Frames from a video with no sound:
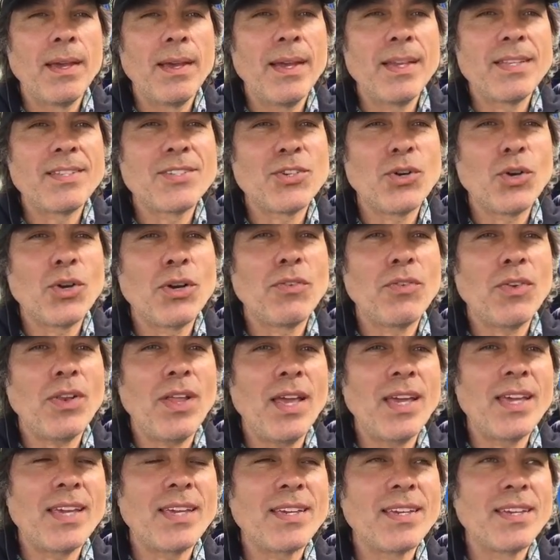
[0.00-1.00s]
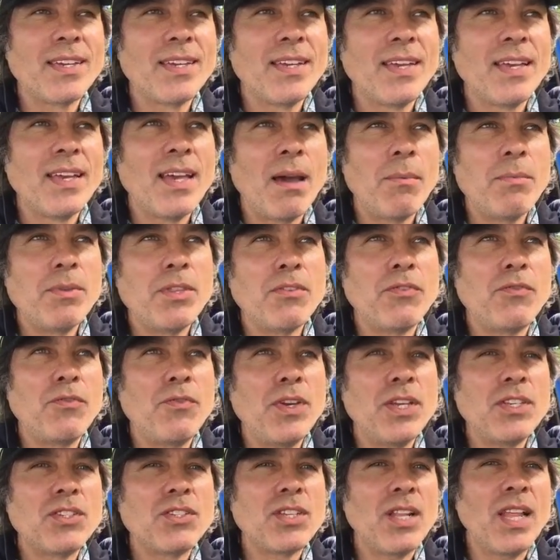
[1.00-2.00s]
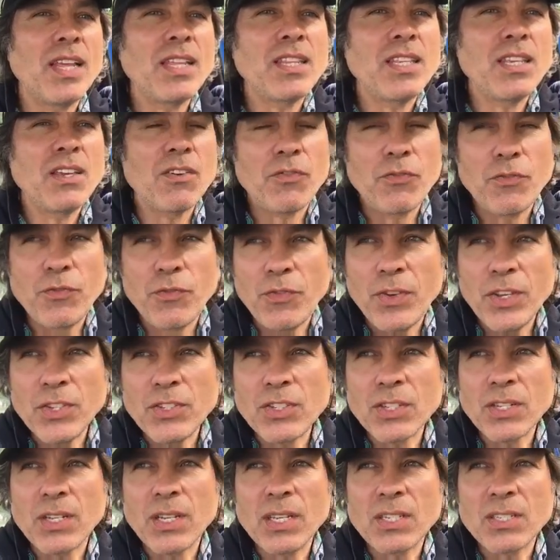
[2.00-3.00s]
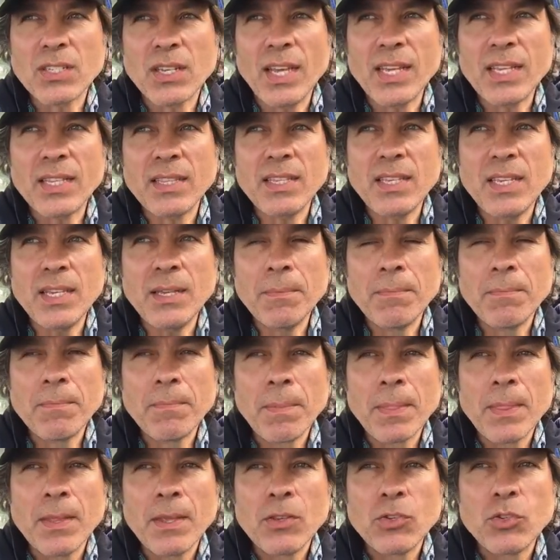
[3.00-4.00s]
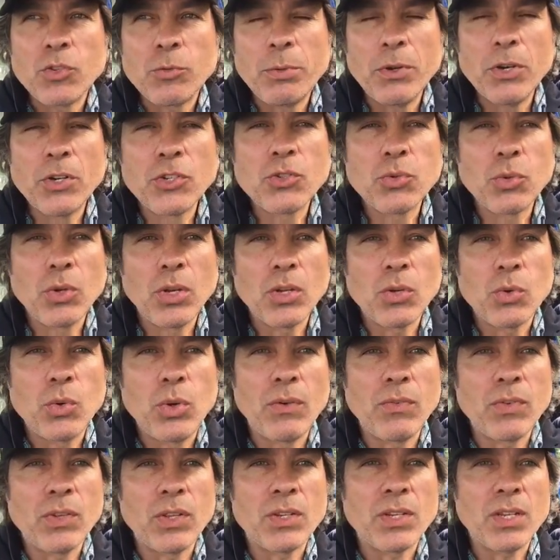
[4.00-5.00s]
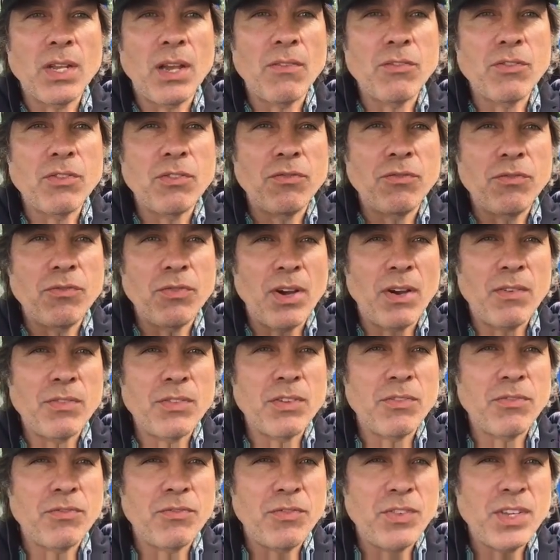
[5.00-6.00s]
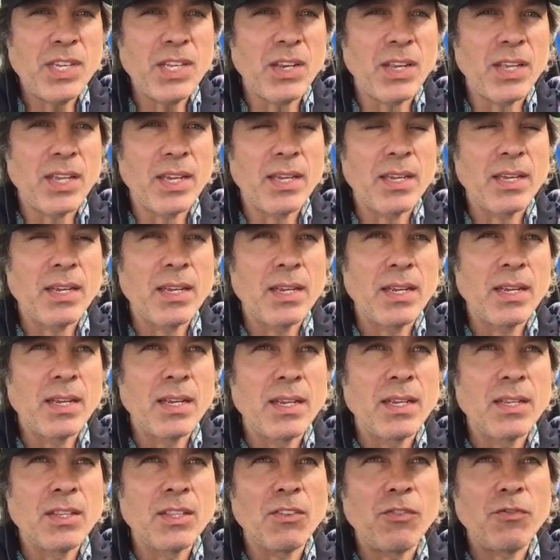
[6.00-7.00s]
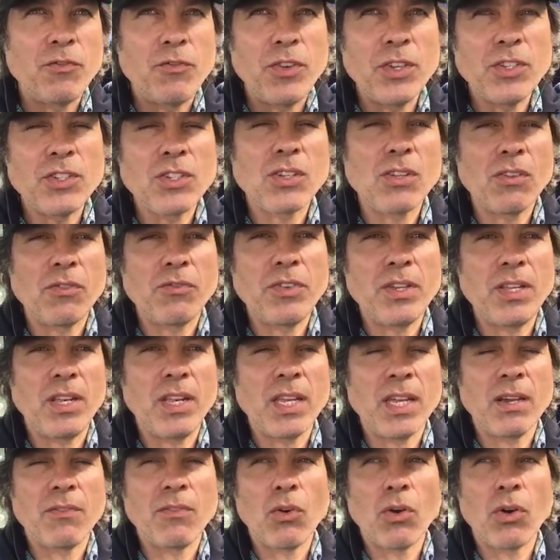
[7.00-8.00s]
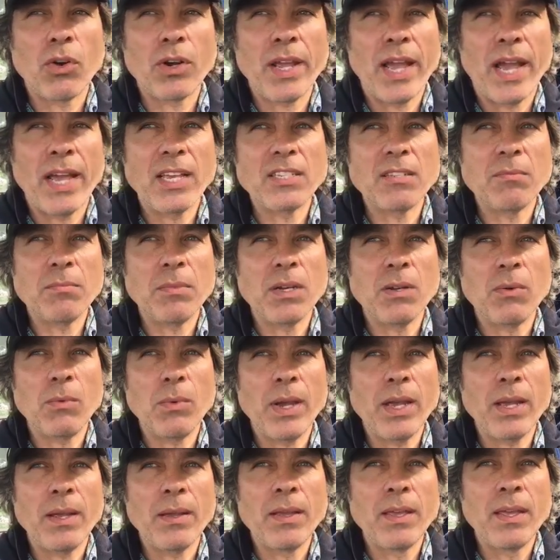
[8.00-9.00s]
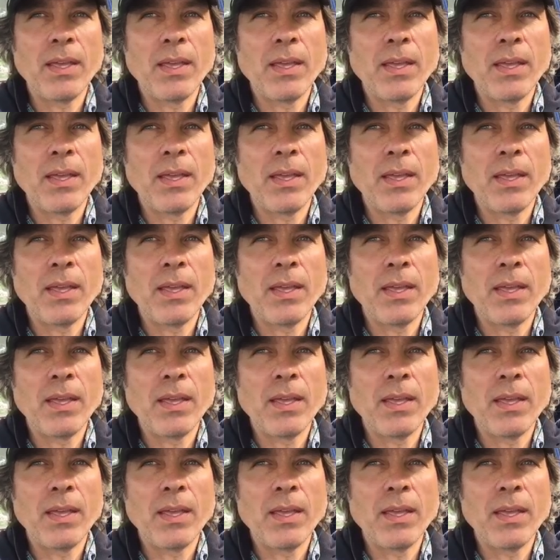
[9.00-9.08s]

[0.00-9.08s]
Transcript: It's sort of like it's like the spiritual equivalent of the feeling, the physical feeling of orgasm in a way.